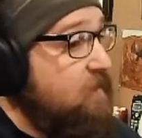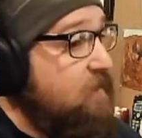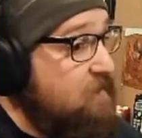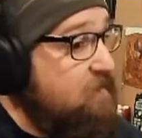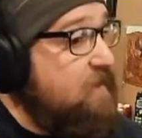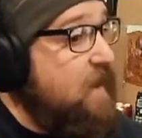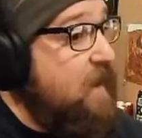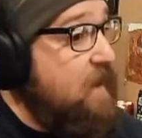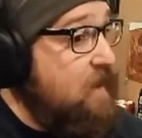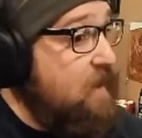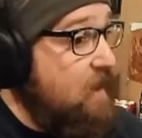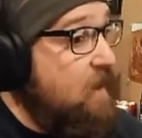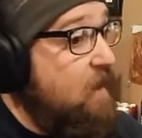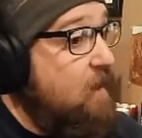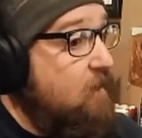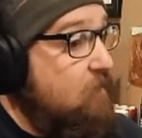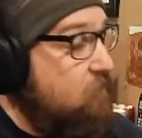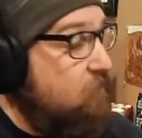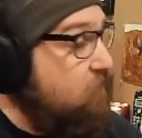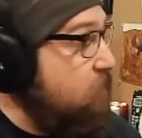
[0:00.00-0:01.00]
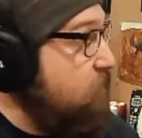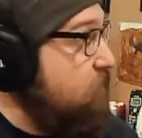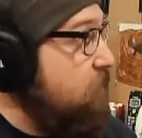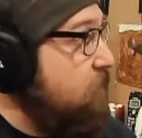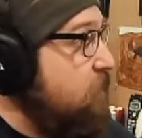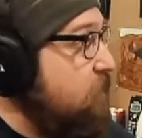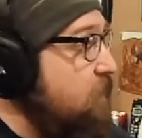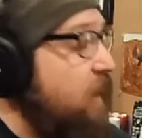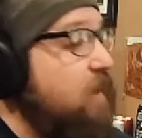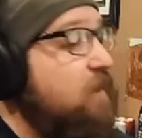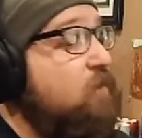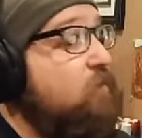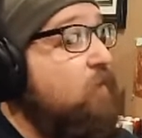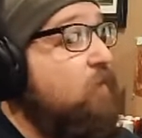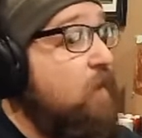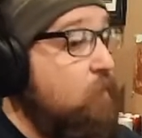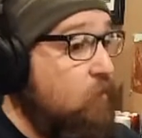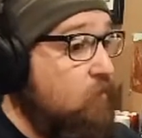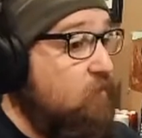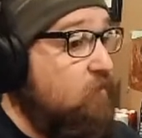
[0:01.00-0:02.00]
day of, and you're
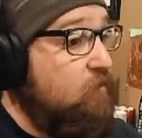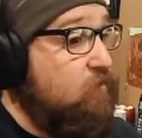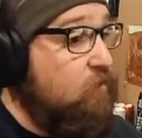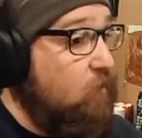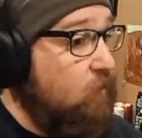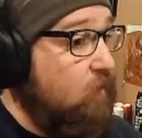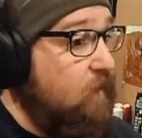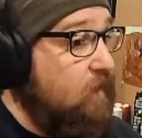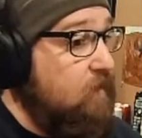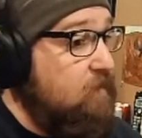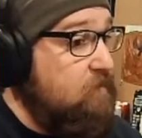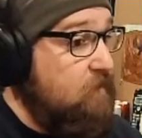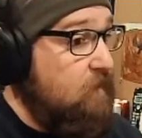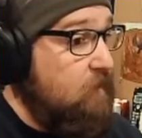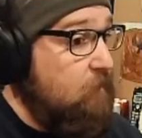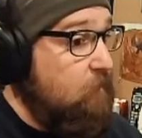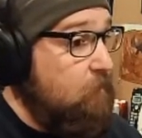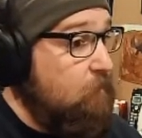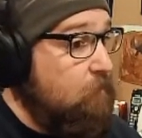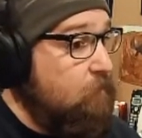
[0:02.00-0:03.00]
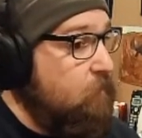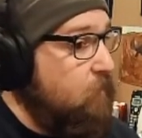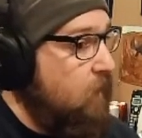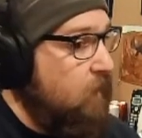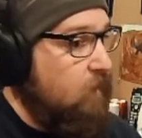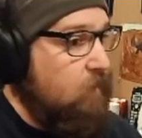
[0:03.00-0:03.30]
able to torrent it like